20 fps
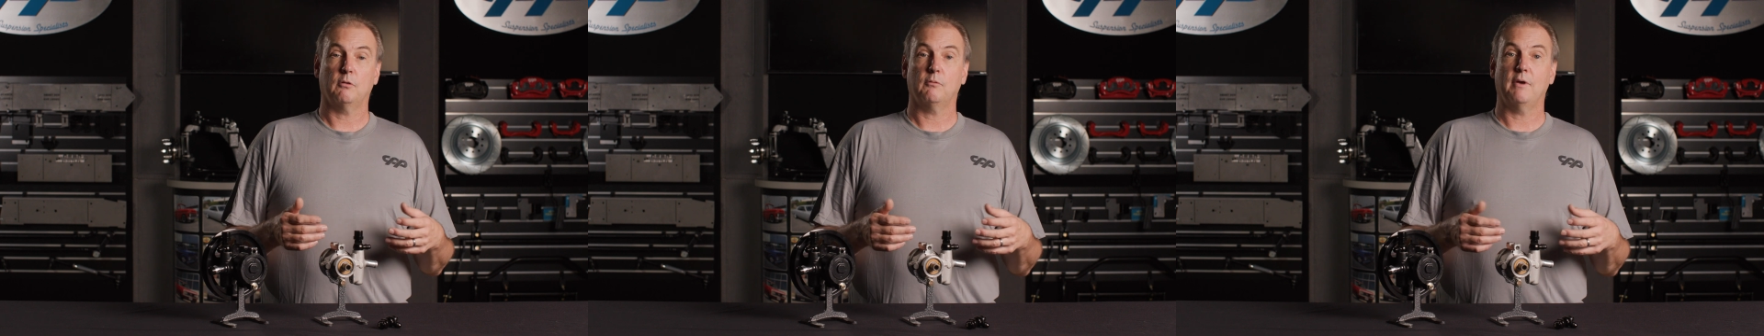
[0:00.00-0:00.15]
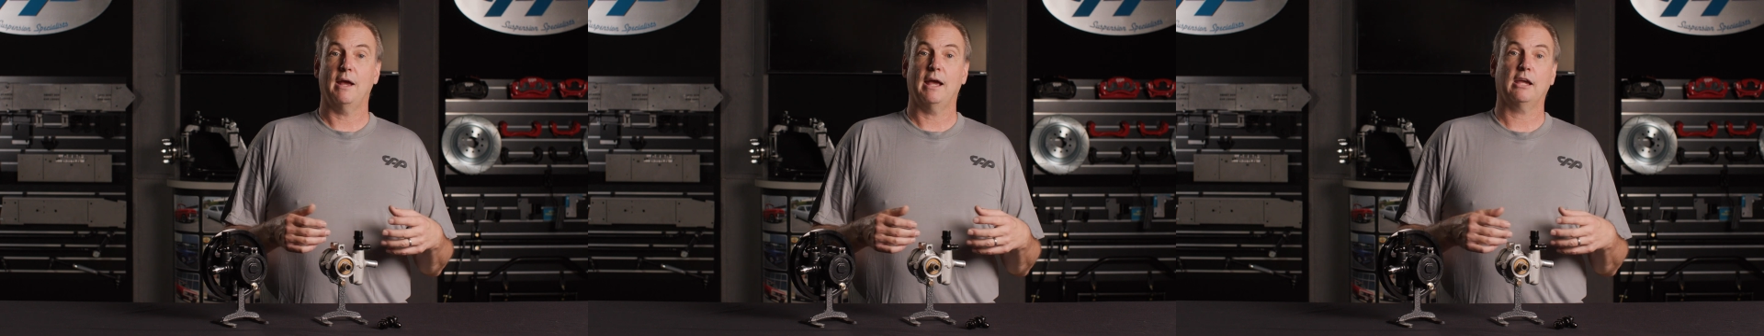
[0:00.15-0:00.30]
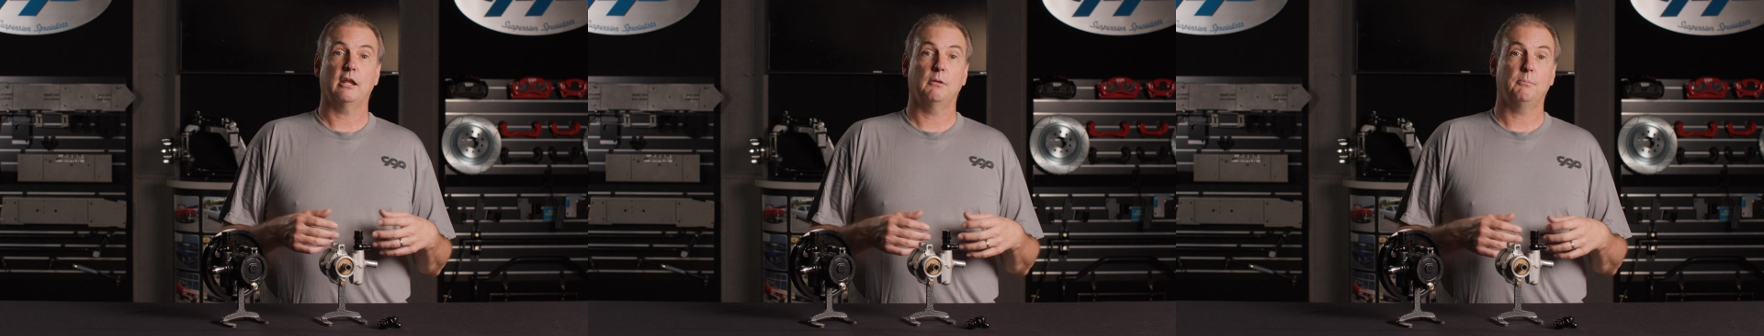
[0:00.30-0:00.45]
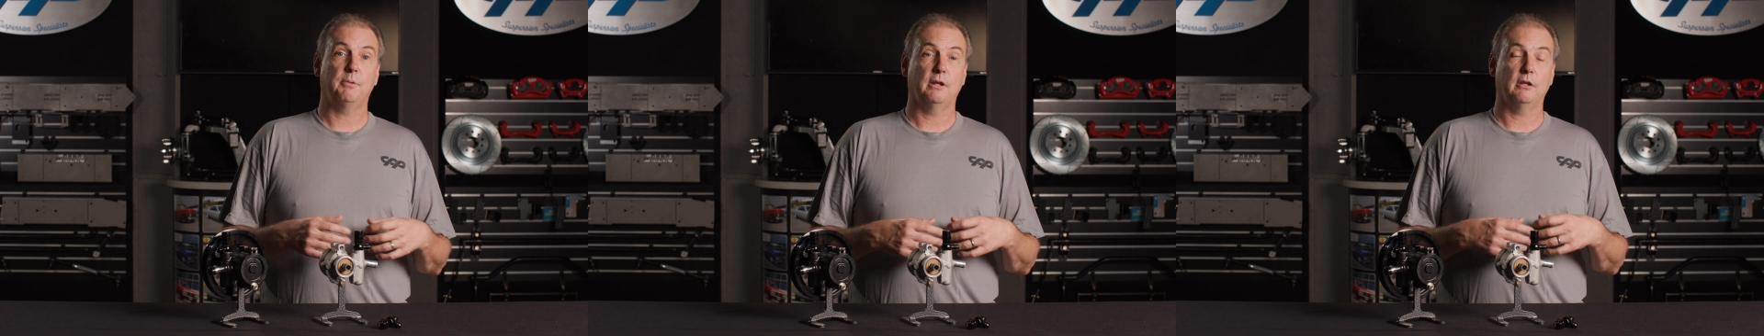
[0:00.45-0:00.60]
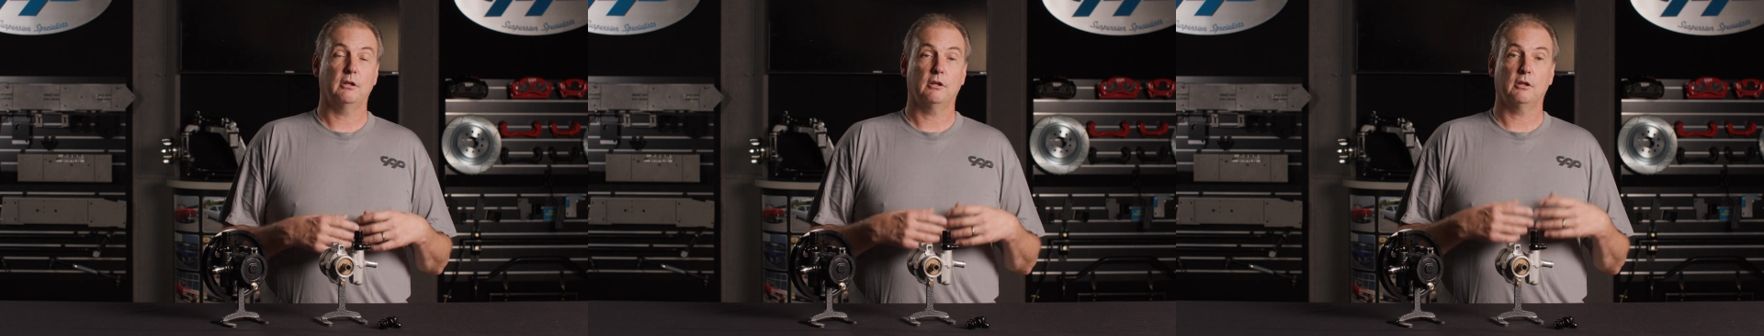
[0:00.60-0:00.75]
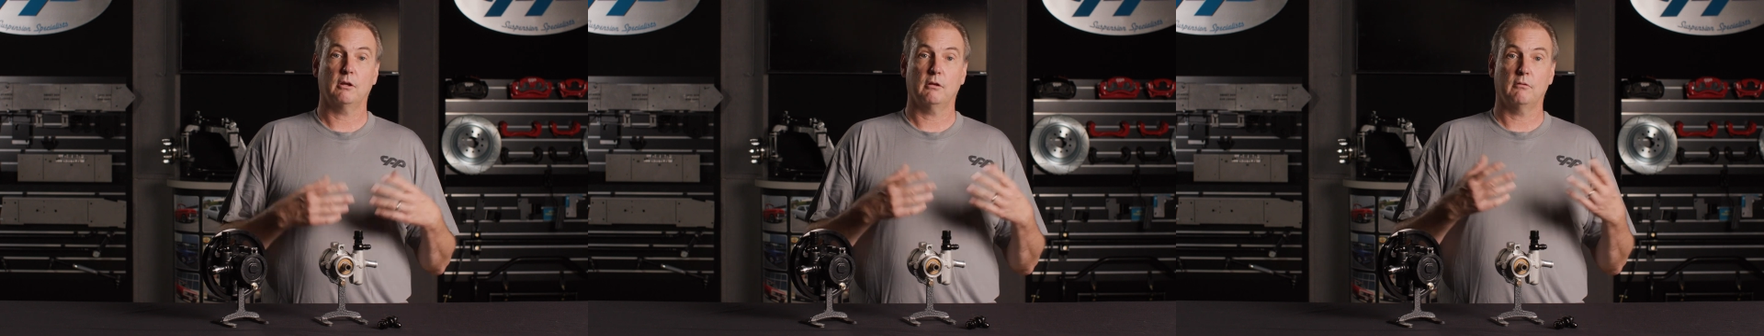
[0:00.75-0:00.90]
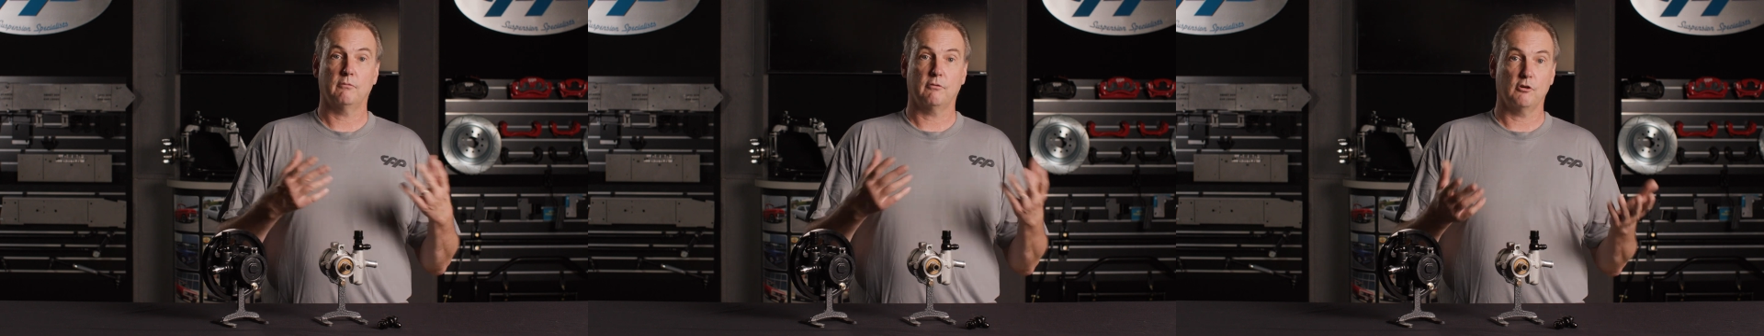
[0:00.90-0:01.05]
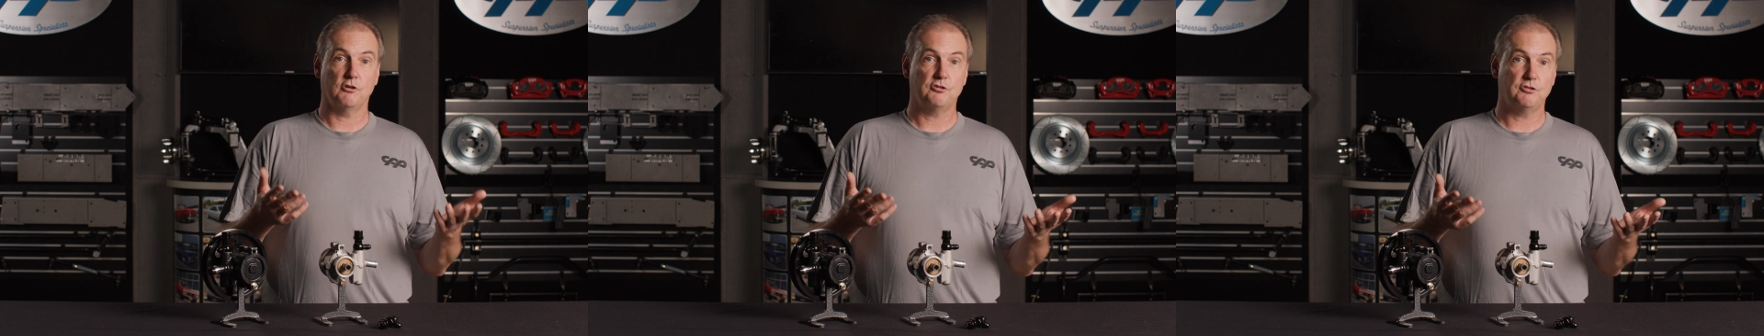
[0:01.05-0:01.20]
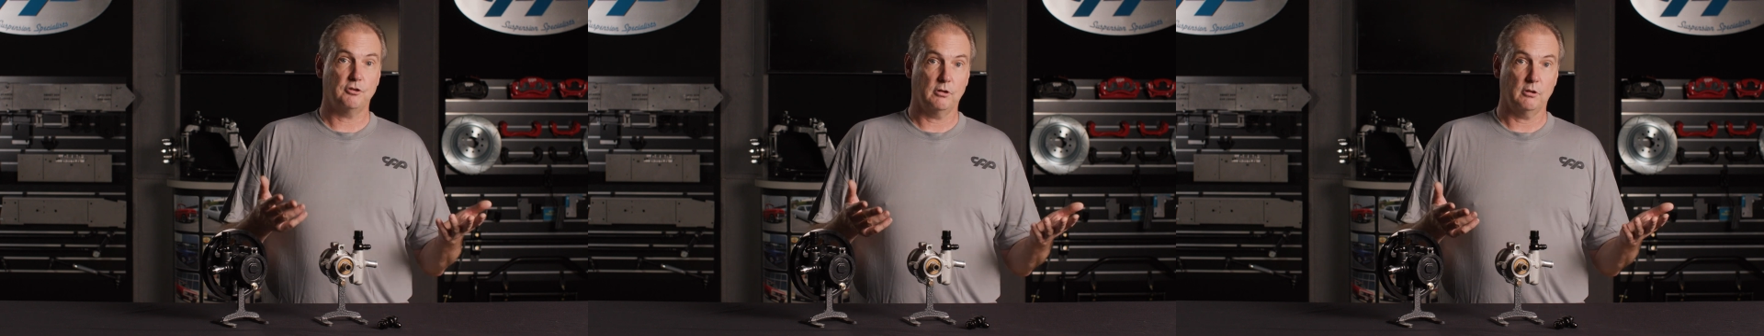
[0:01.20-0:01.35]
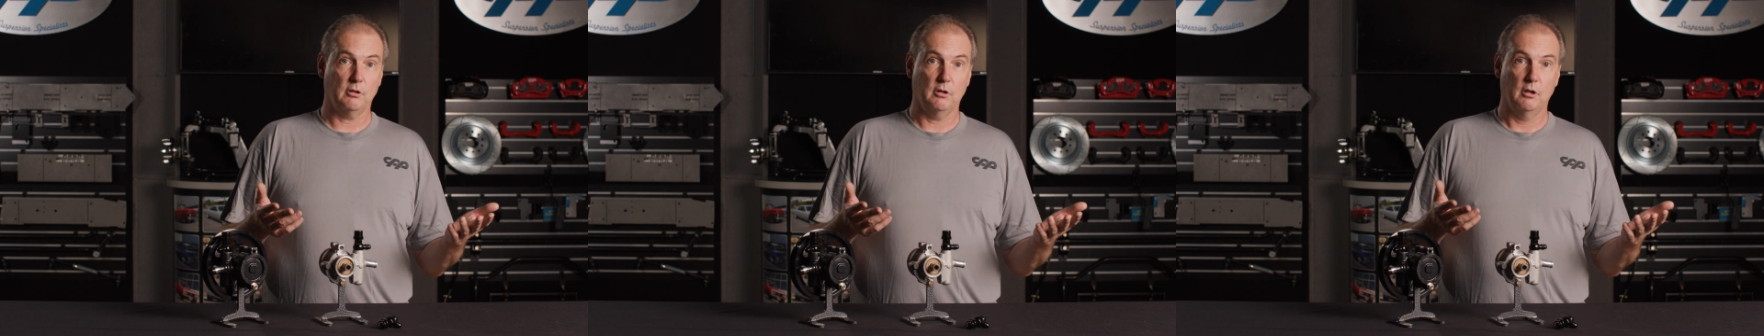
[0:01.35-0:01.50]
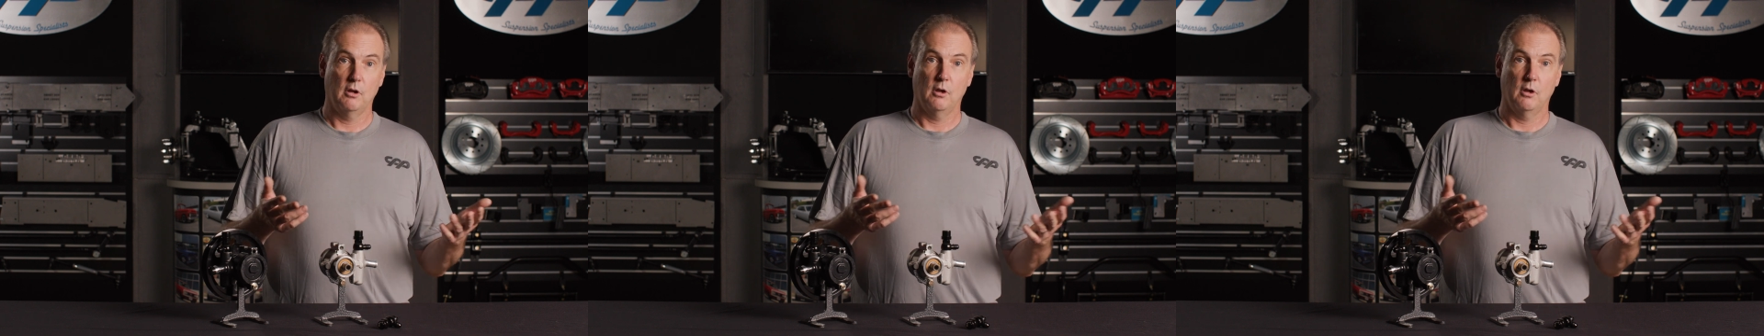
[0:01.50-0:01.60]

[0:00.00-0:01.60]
rack and pinion conversion